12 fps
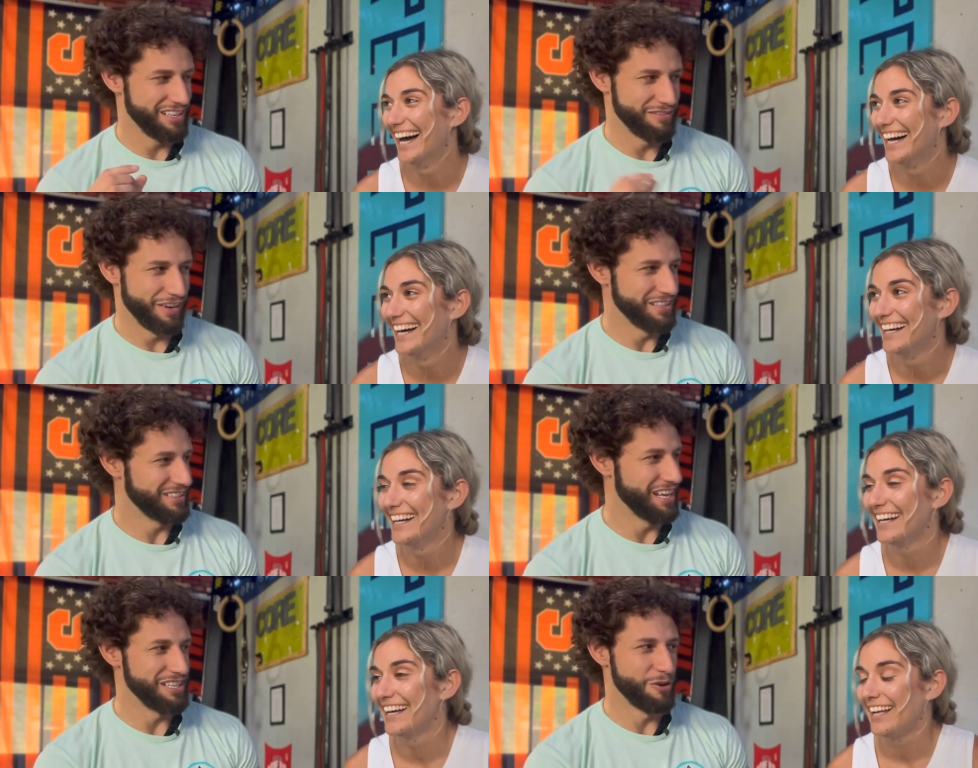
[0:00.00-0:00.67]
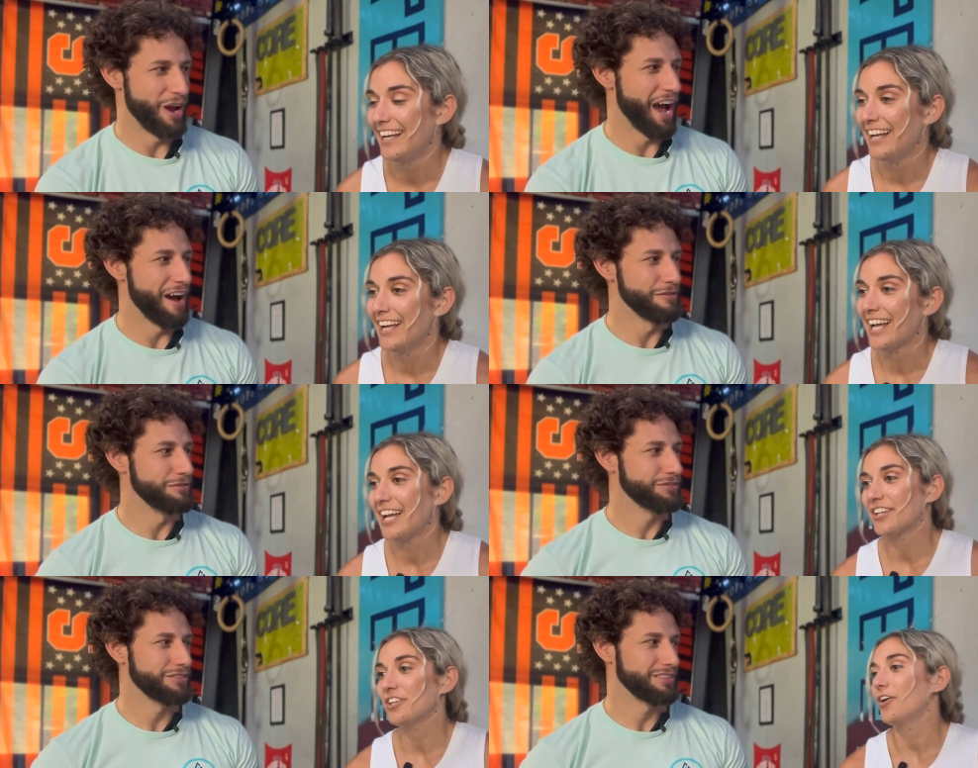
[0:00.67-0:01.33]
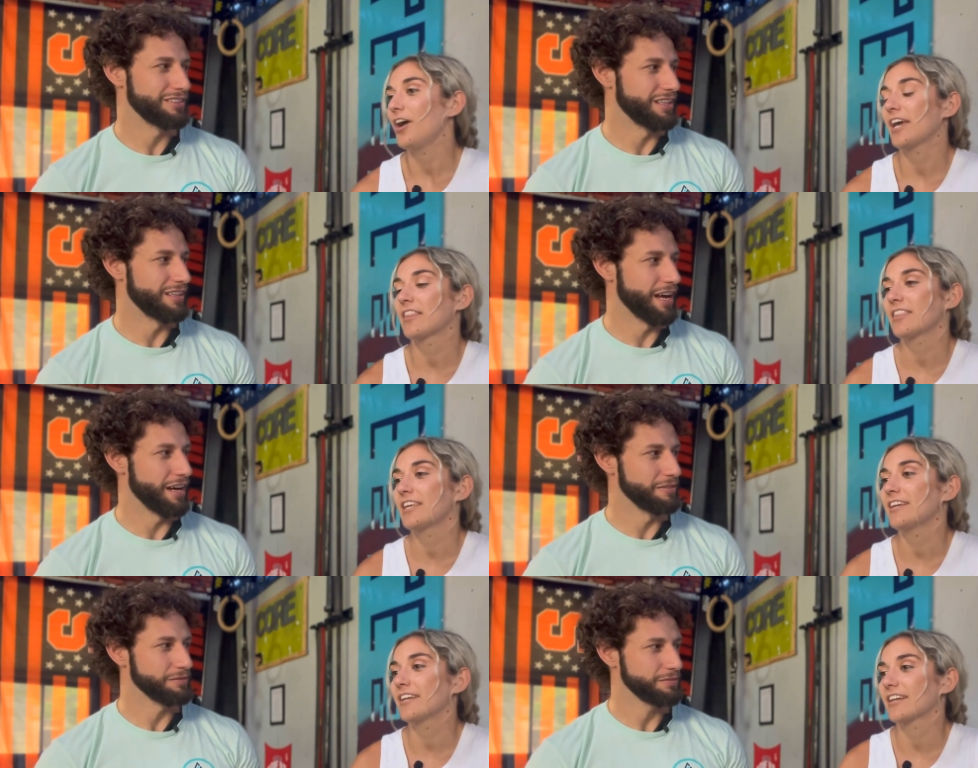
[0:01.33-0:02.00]
Speaker 1: any advice that you have? No, I
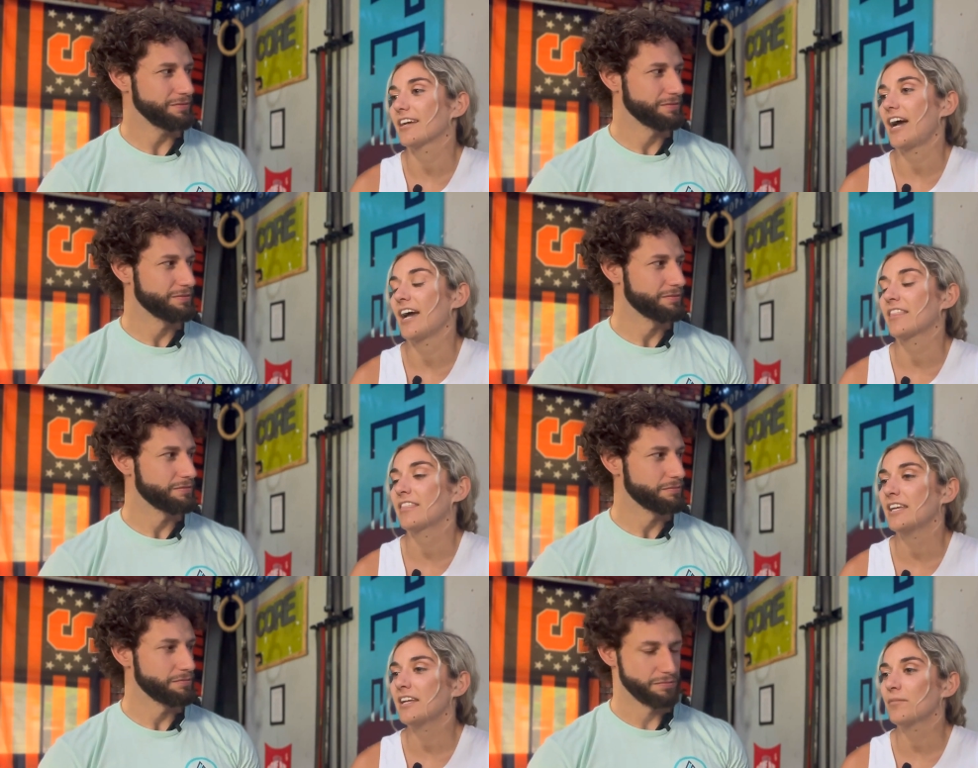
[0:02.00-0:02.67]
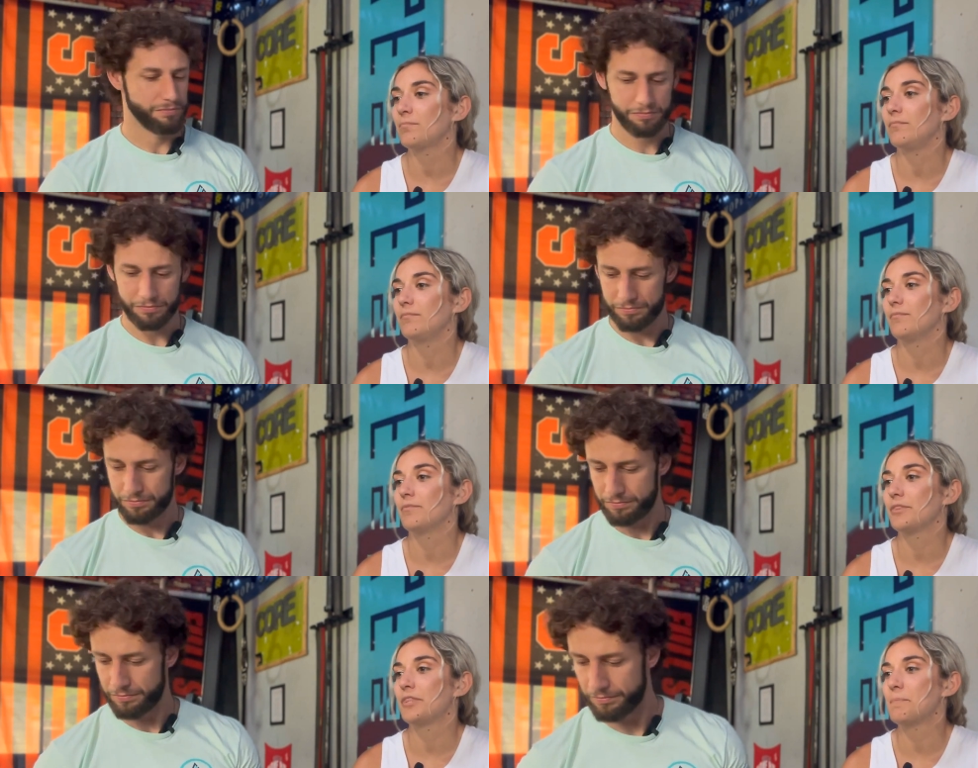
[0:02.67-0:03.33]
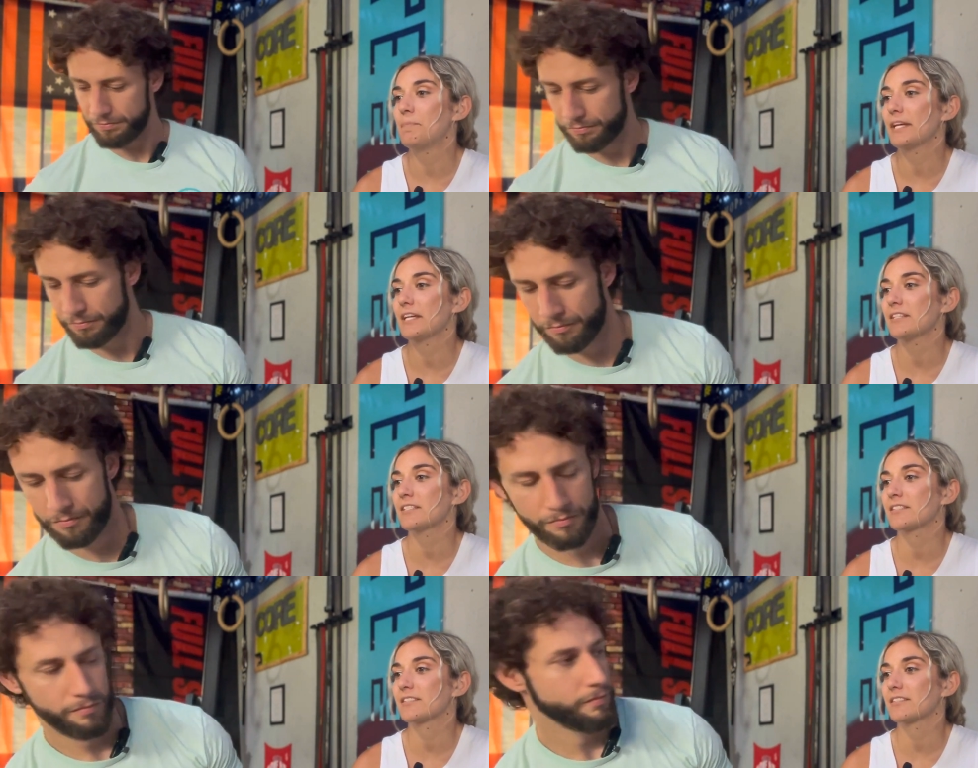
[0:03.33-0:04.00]
that? think
Speaker 2: I think the
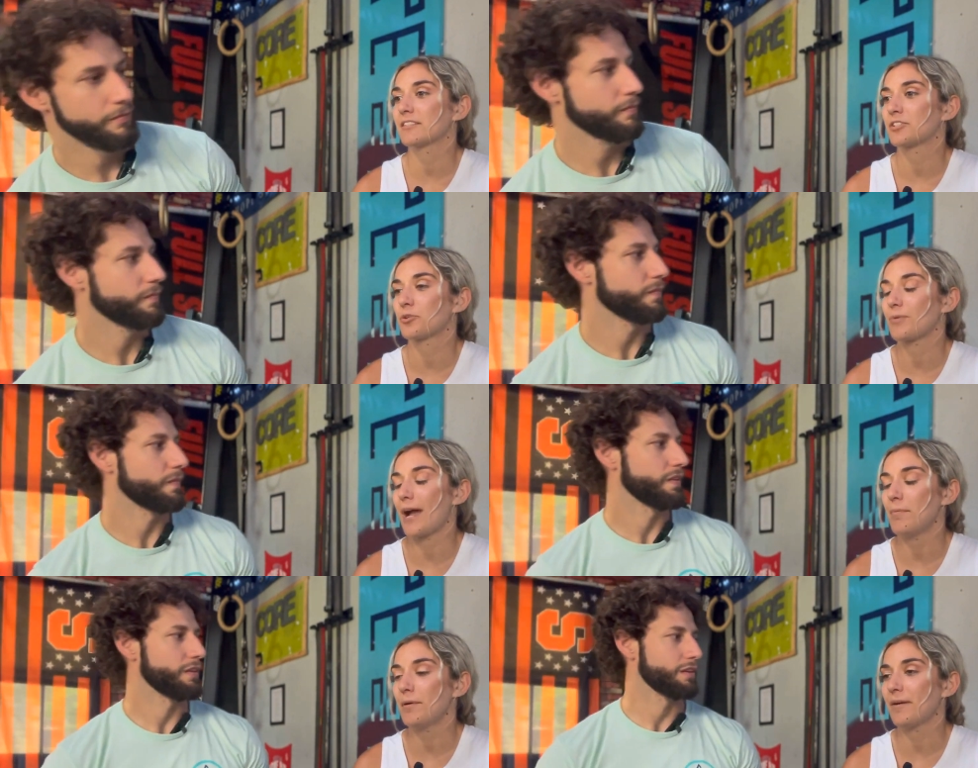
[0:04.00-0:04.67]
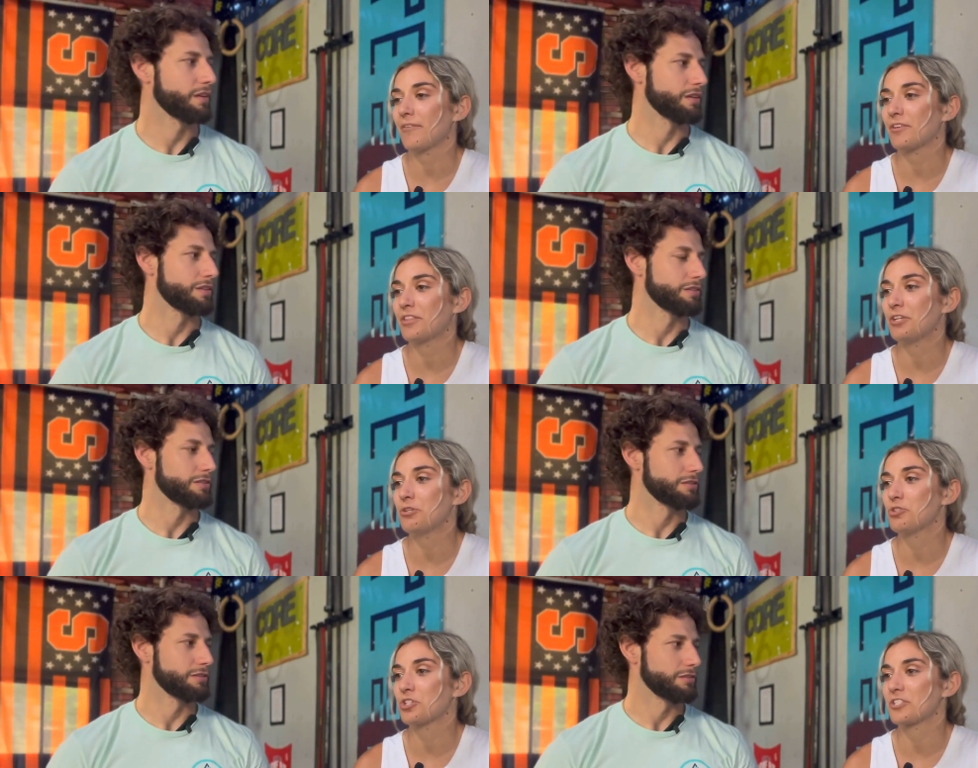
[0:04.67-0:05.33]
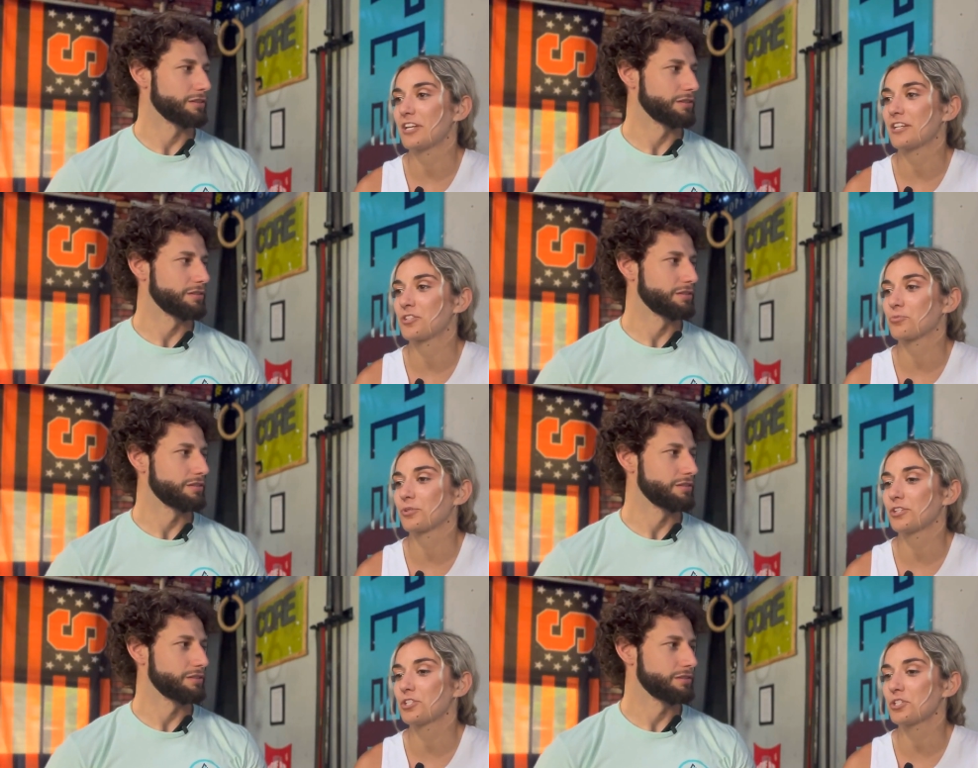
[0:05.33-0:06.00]
biggest to wrap up everything you just said, it's
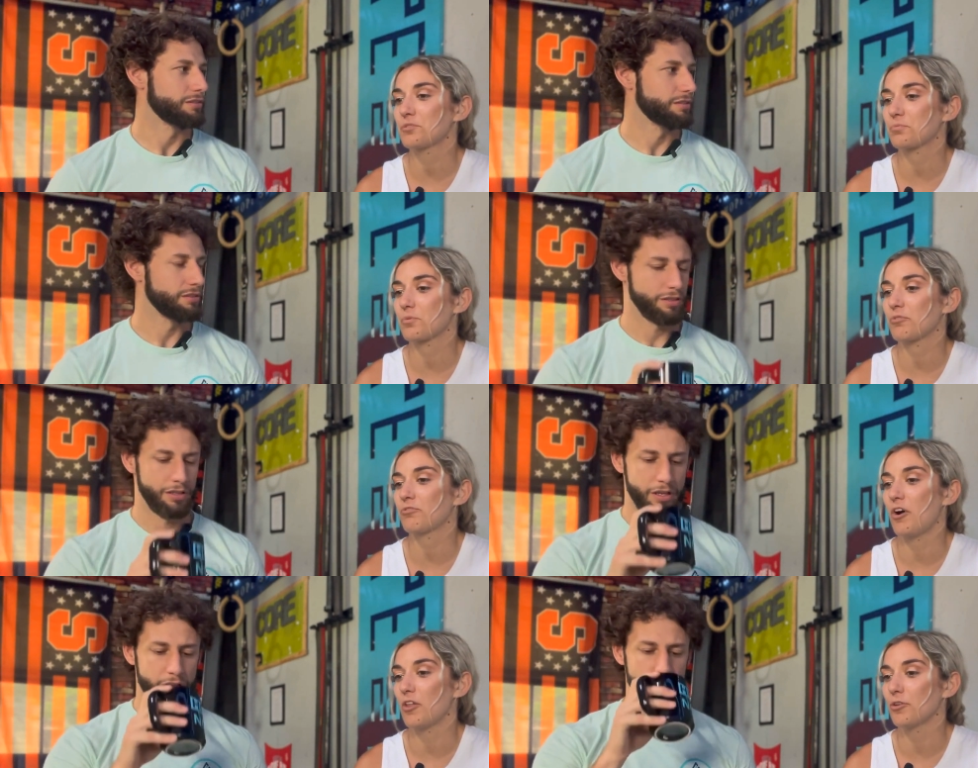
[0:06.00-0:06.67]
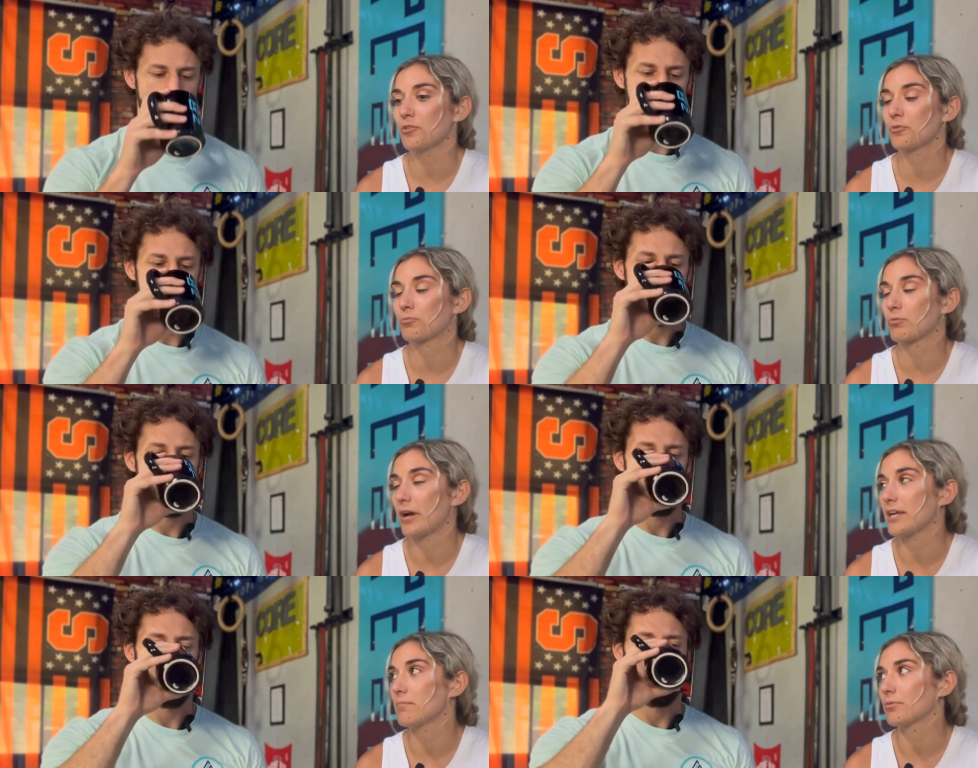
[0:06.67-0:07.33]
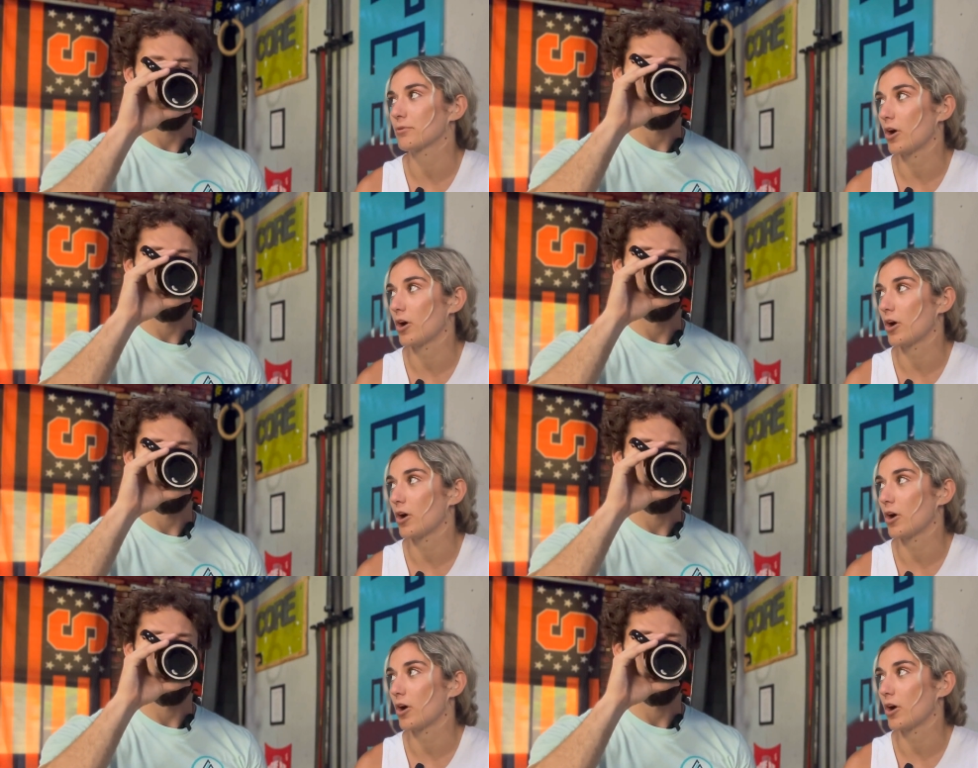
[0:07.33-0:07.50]
really just follow the right